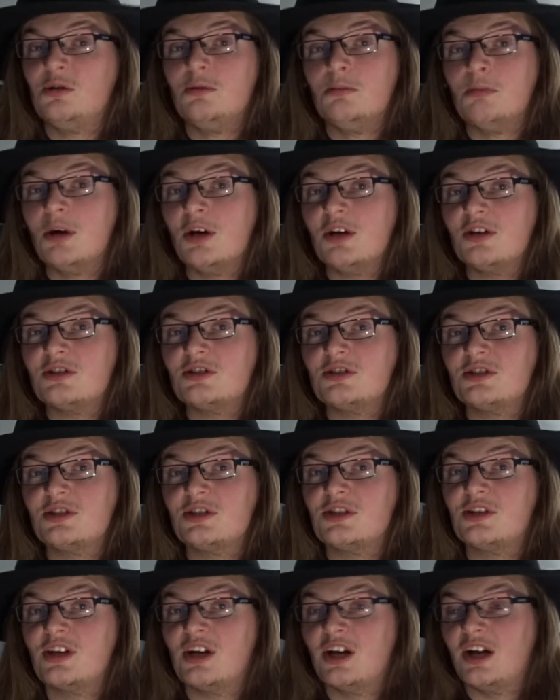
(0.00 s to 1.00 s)

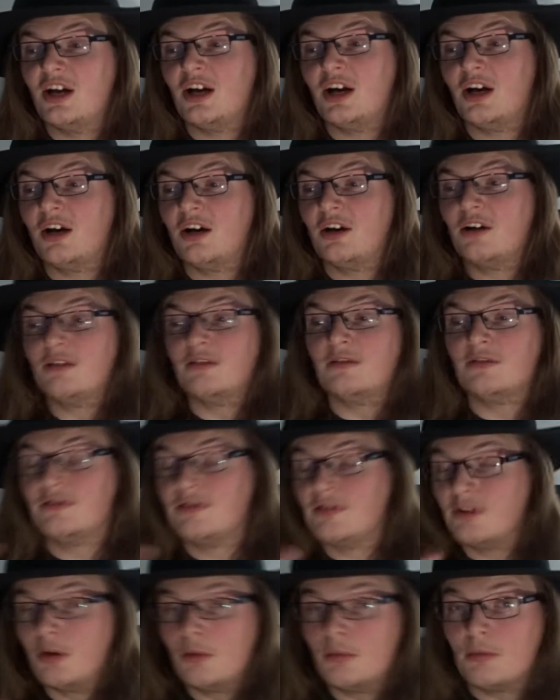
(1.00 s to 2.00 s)
much
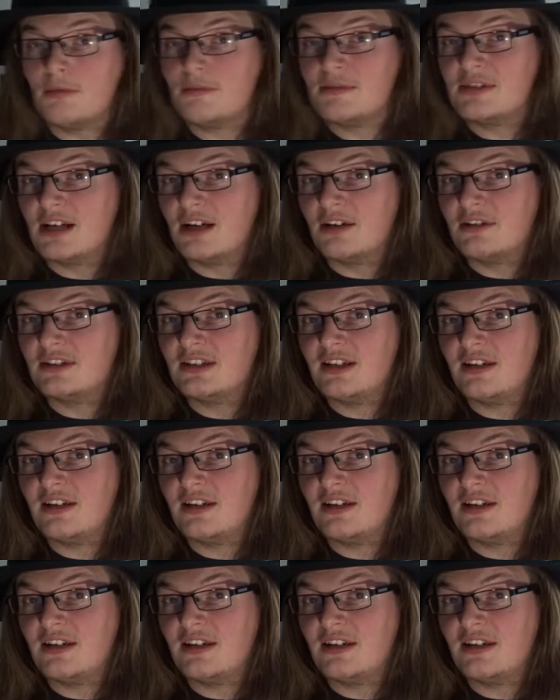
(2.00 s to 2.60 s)
of up themselves